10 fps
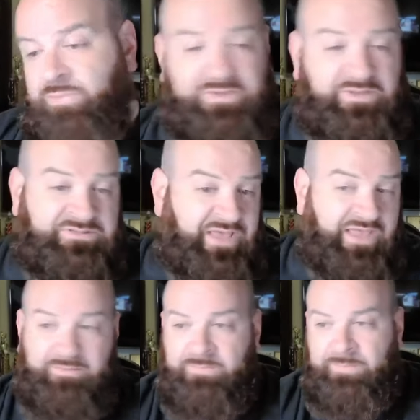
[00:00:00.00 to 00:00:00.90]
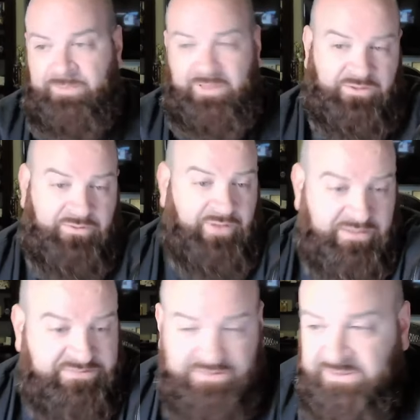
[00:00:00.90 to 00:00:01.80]
But in this game, like, you're
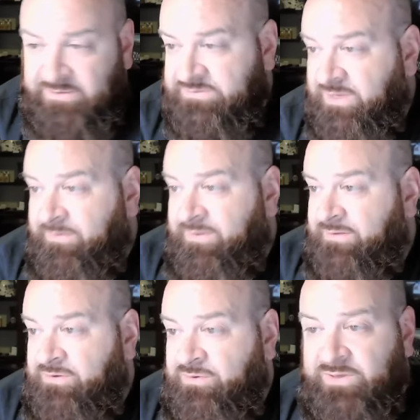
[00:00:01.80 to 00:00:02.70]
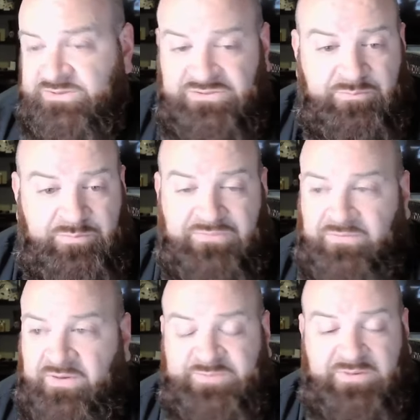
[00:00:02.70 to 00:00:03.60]
not going to sit here and tell me that the U.S. shouldn't beat
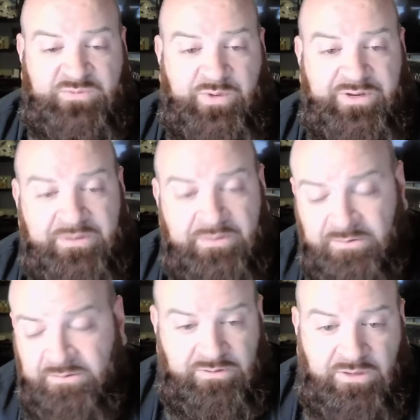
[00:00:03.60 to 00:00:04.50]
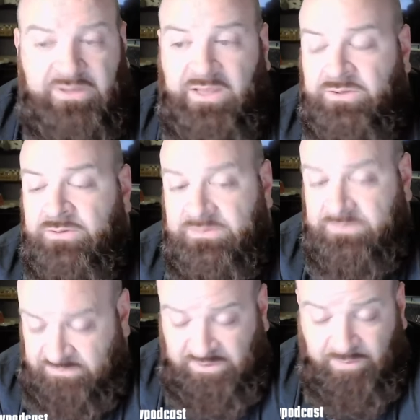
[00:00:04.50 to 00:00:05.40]
France by 20. Again, the
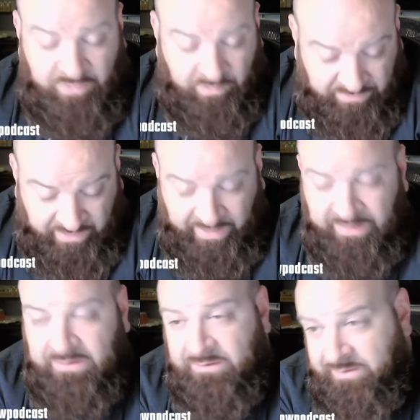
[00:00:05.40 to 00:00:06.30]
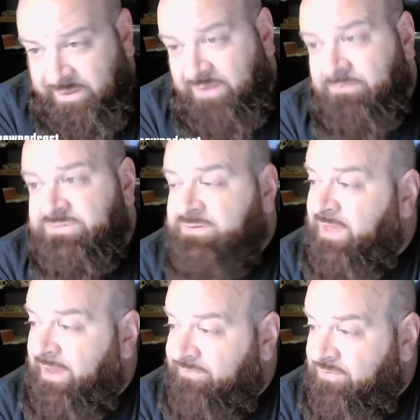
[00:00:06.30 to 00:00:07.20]
WNBA claims that
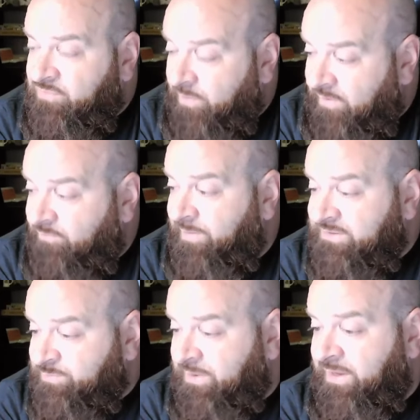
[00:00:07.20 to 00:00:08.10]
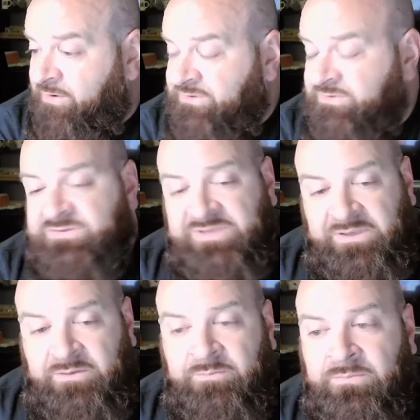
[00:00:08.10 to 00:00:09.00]
they have the 12 best players on this
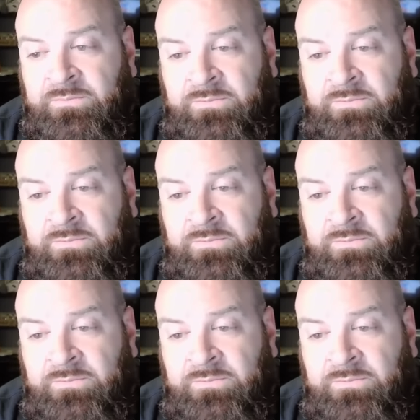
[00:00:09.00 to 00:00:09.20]
team.